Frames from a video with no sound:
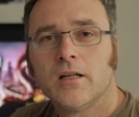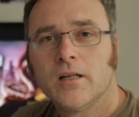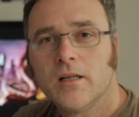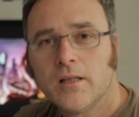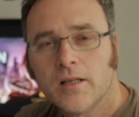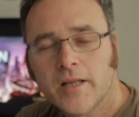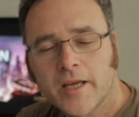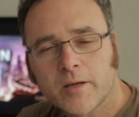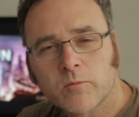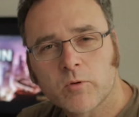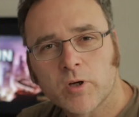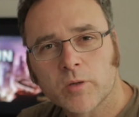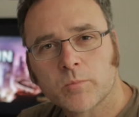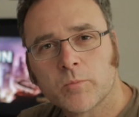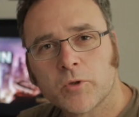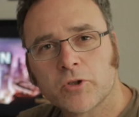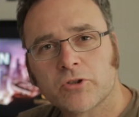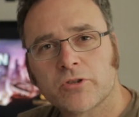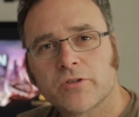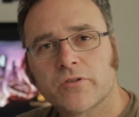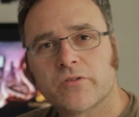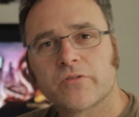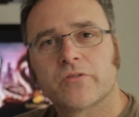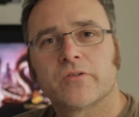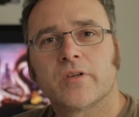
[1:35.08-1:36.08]
Legwork
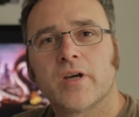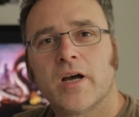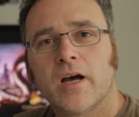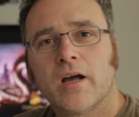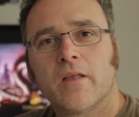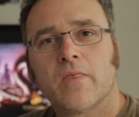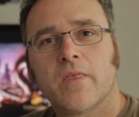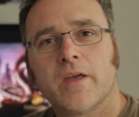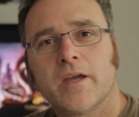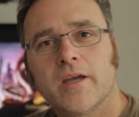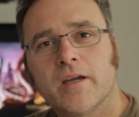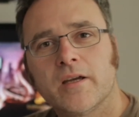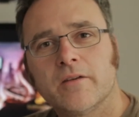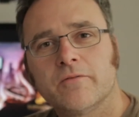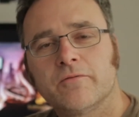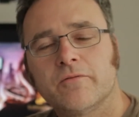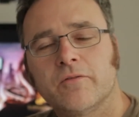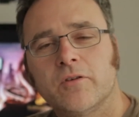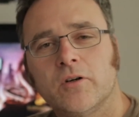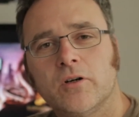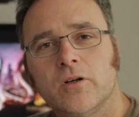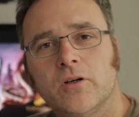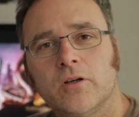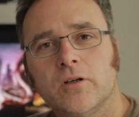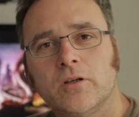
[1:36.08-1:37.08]
missions are there
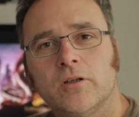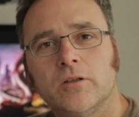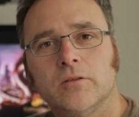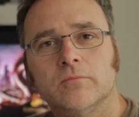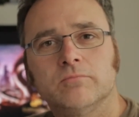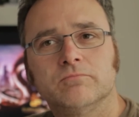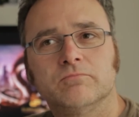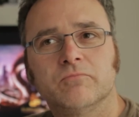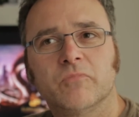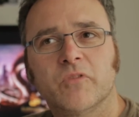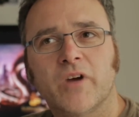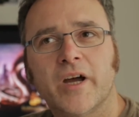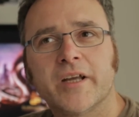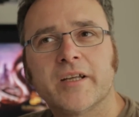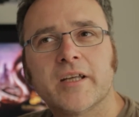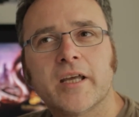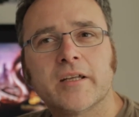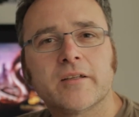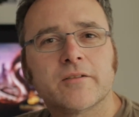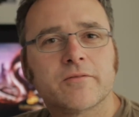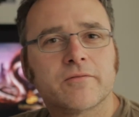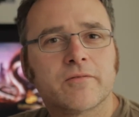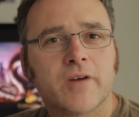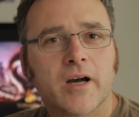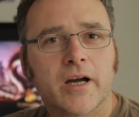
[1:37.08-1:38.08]
for
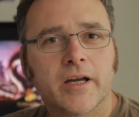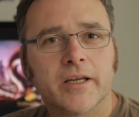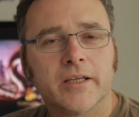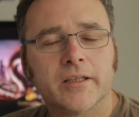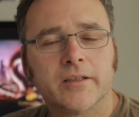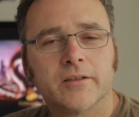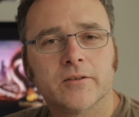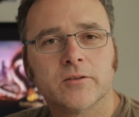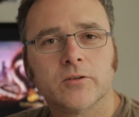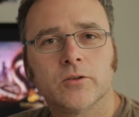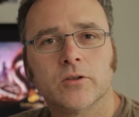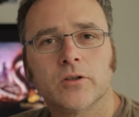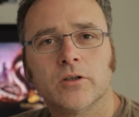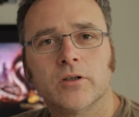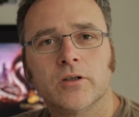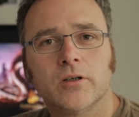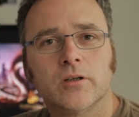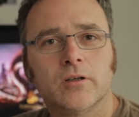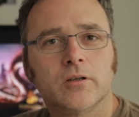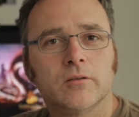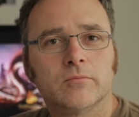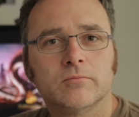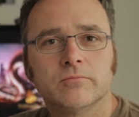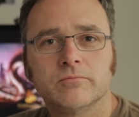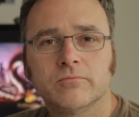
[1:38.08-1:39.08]
identifying
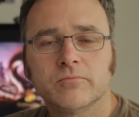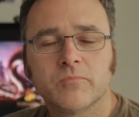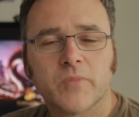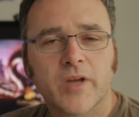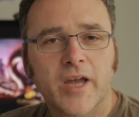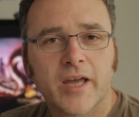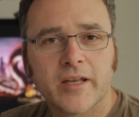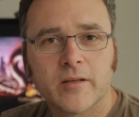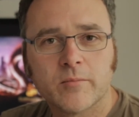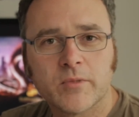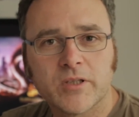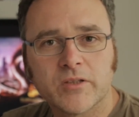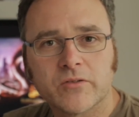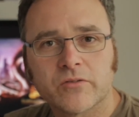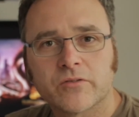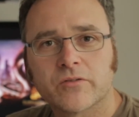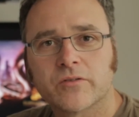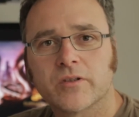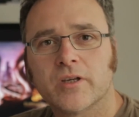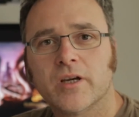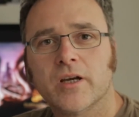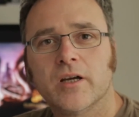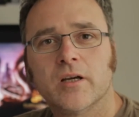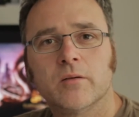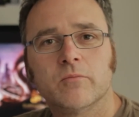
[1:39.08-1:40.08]
your enemies,
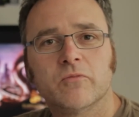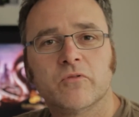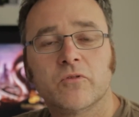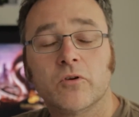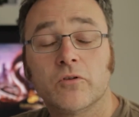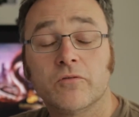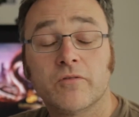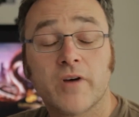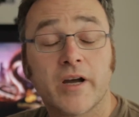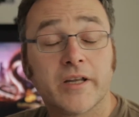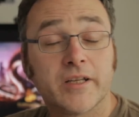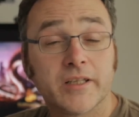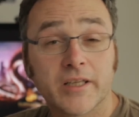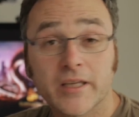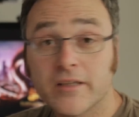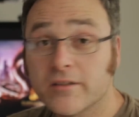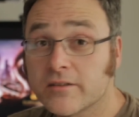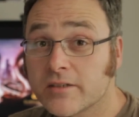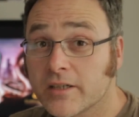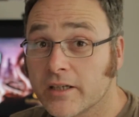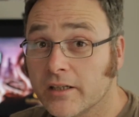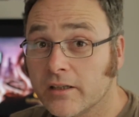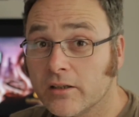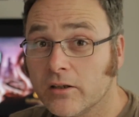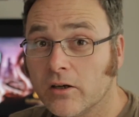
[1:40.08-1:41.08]
for finding
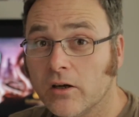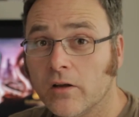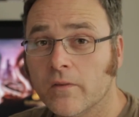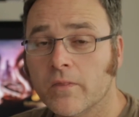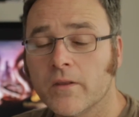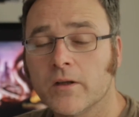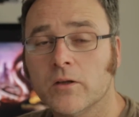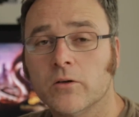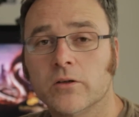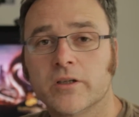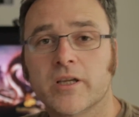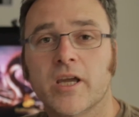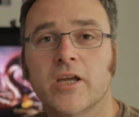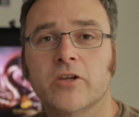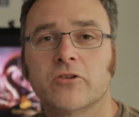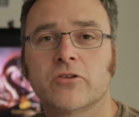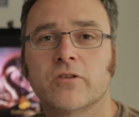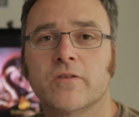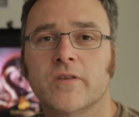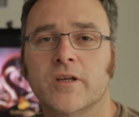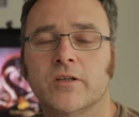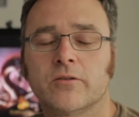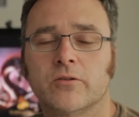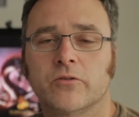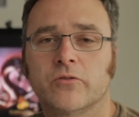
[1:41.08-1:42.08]
intel on the location
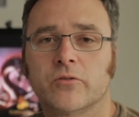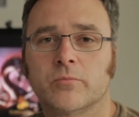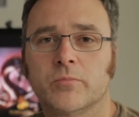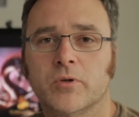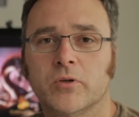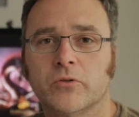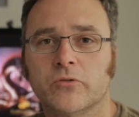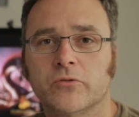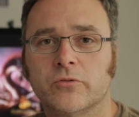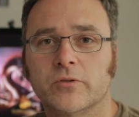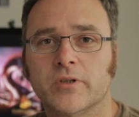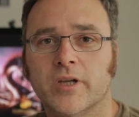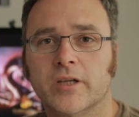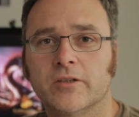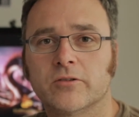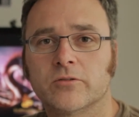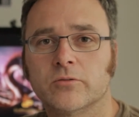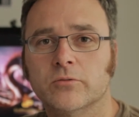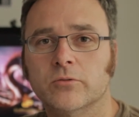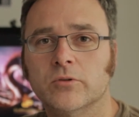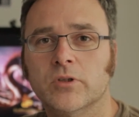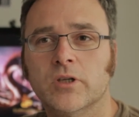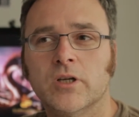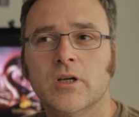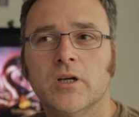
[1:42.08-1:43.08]
that you're supposed to get to,
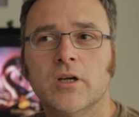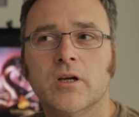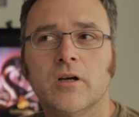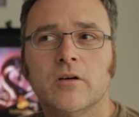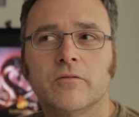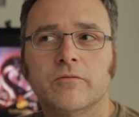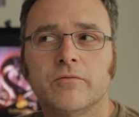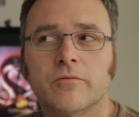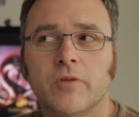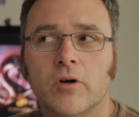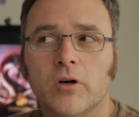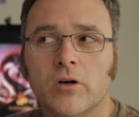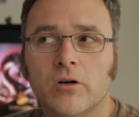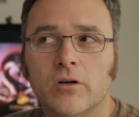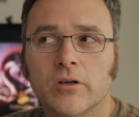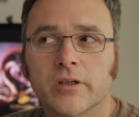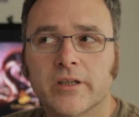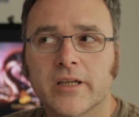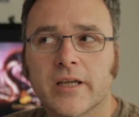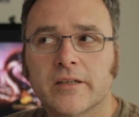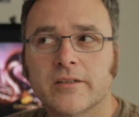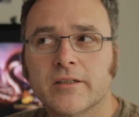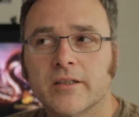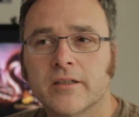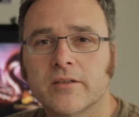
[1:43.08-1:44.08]
for
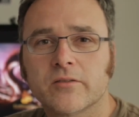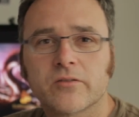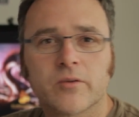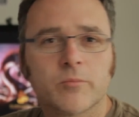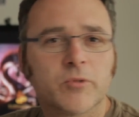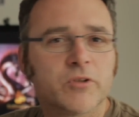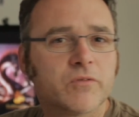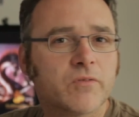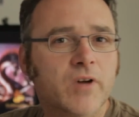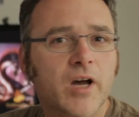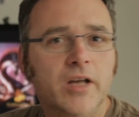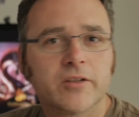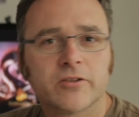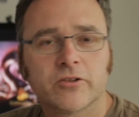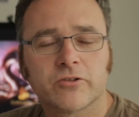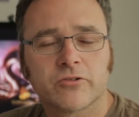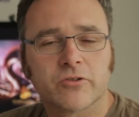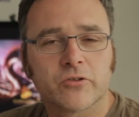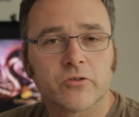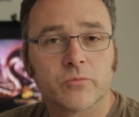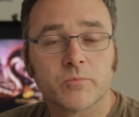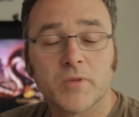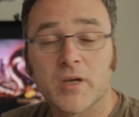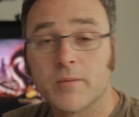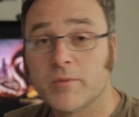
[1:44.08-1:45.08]
getting some
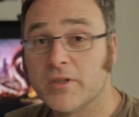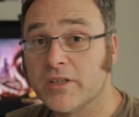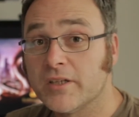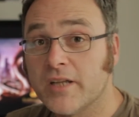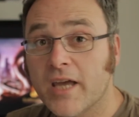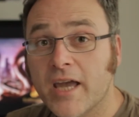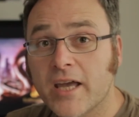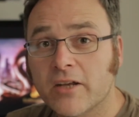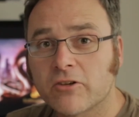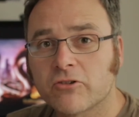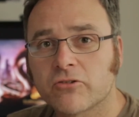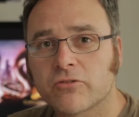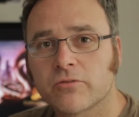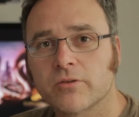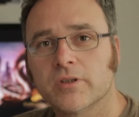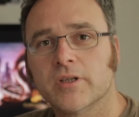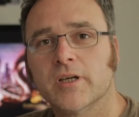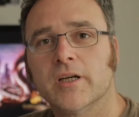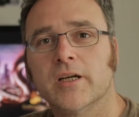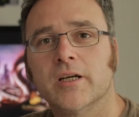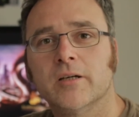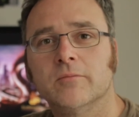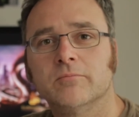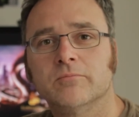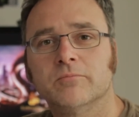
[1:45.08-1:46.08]
advantages, maybe an edge,
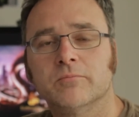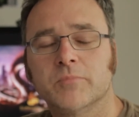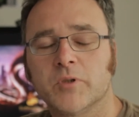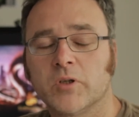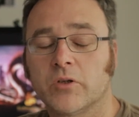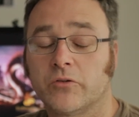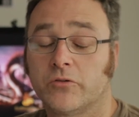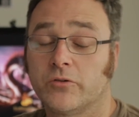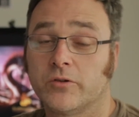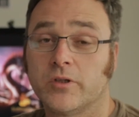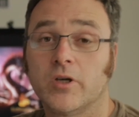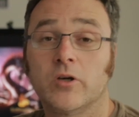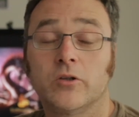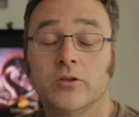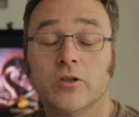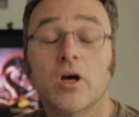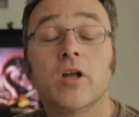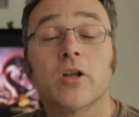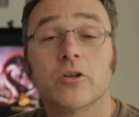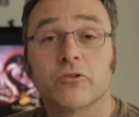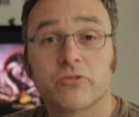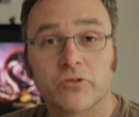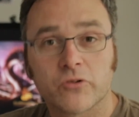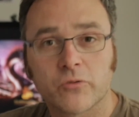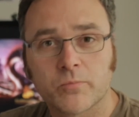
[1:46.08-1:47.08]
because you know
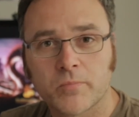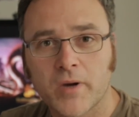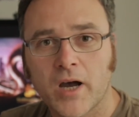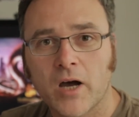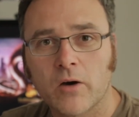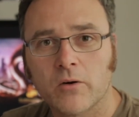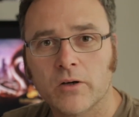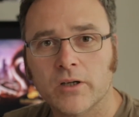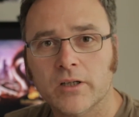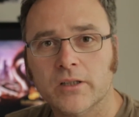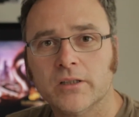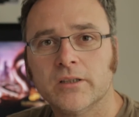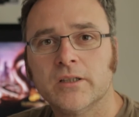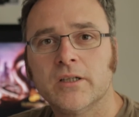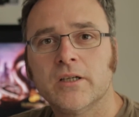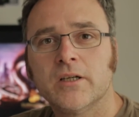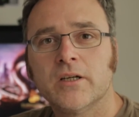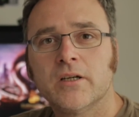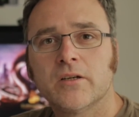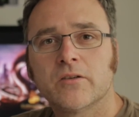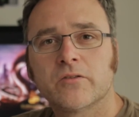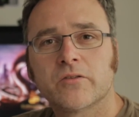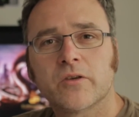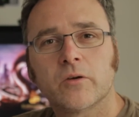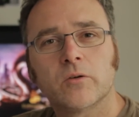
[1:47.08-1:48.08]
knowledge is power.
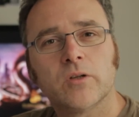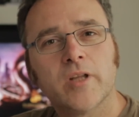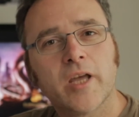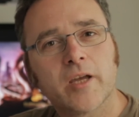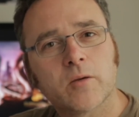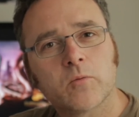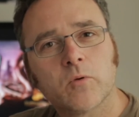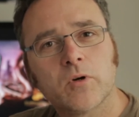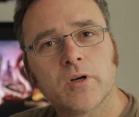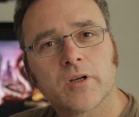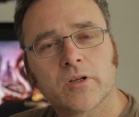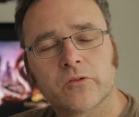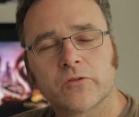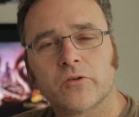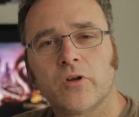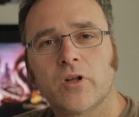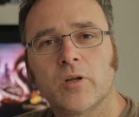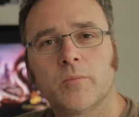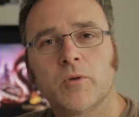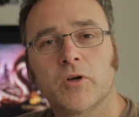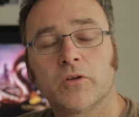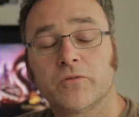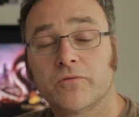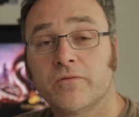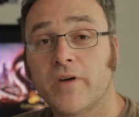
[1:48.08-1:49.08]
So legwork is all
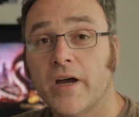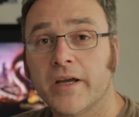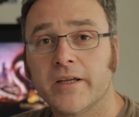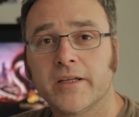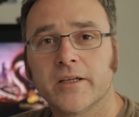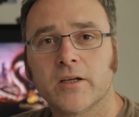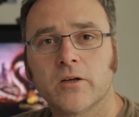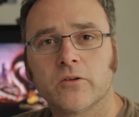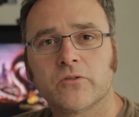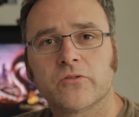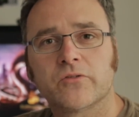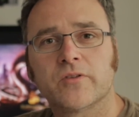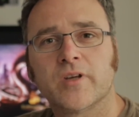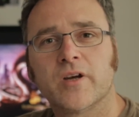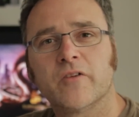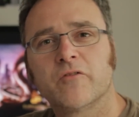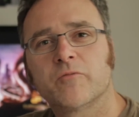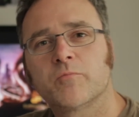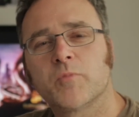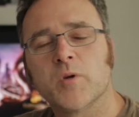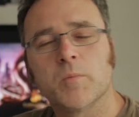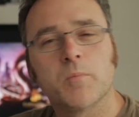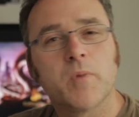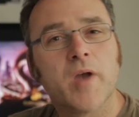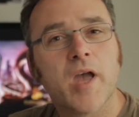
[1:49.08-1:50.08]
about finding out stuff,
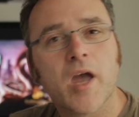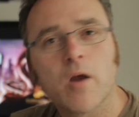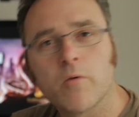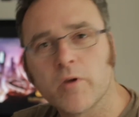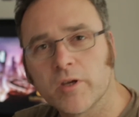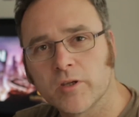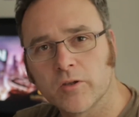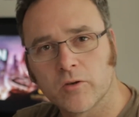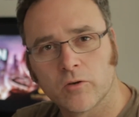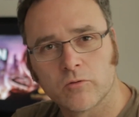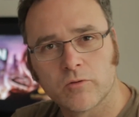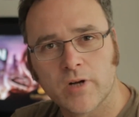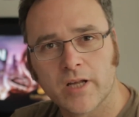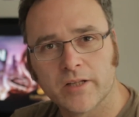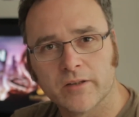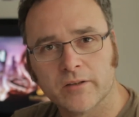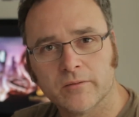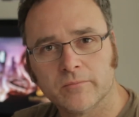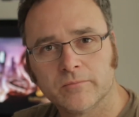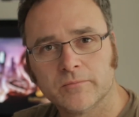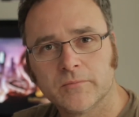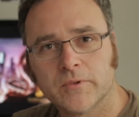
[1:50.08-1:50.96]
preparing your run.